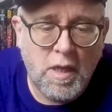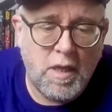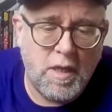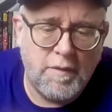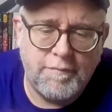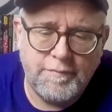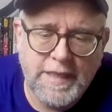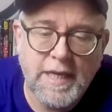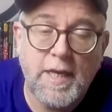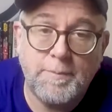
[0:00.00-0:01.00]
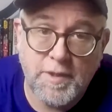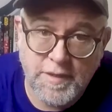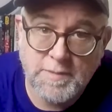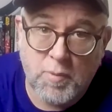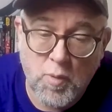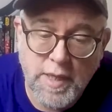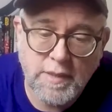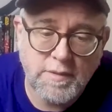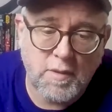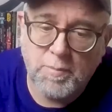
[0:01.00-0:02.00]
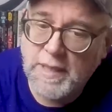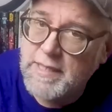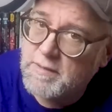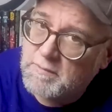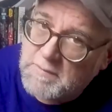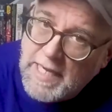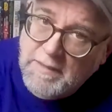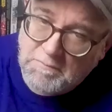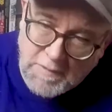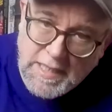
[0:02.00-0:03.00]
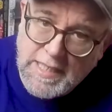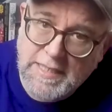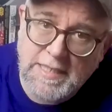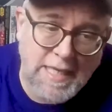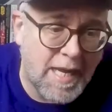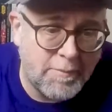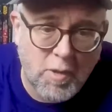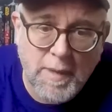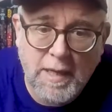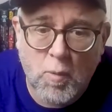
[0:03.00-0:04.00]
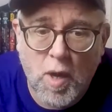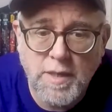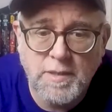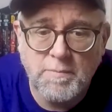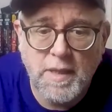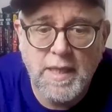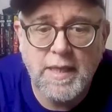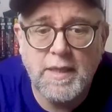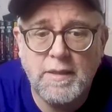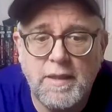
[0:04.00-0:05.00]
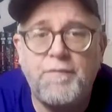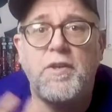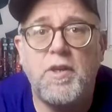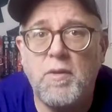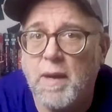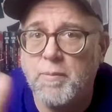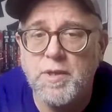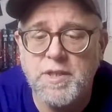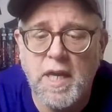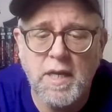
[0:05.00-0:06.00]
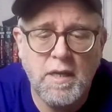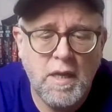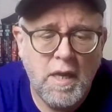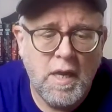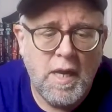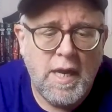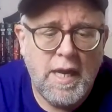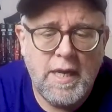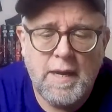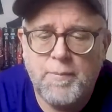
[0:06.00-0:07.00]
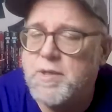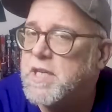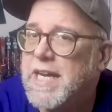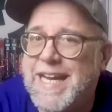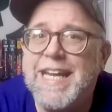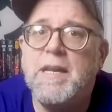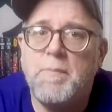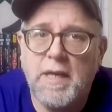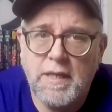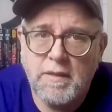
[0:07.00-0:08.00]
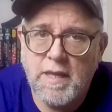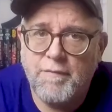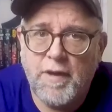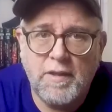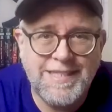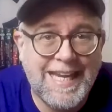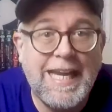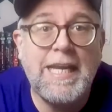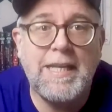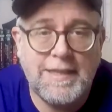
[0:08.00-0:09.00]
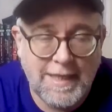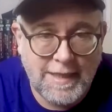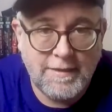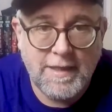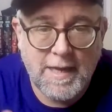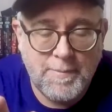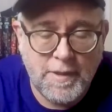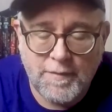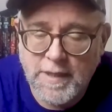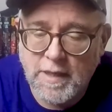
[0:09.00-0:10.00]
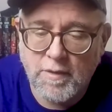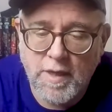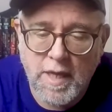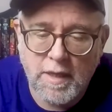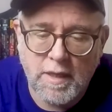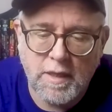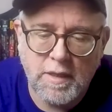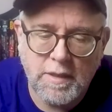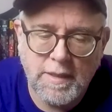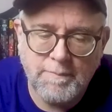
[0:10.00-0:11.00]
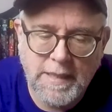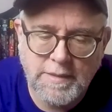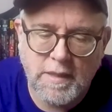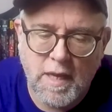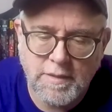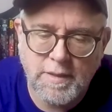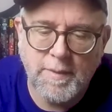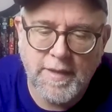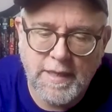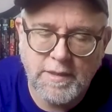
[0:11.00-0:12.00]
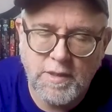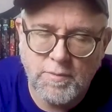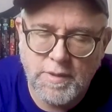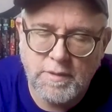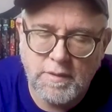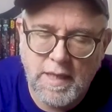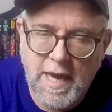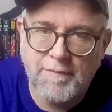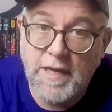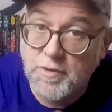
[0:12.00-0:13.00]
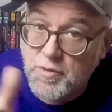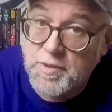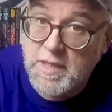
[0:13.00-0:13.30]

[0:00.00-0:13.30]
of getting up to this point. So please when you get the time, go back and watch them. And if you do, I appreciate it. And I appreciate anybody that follows anything that I put on the internet. It means a lot to me that you would have interest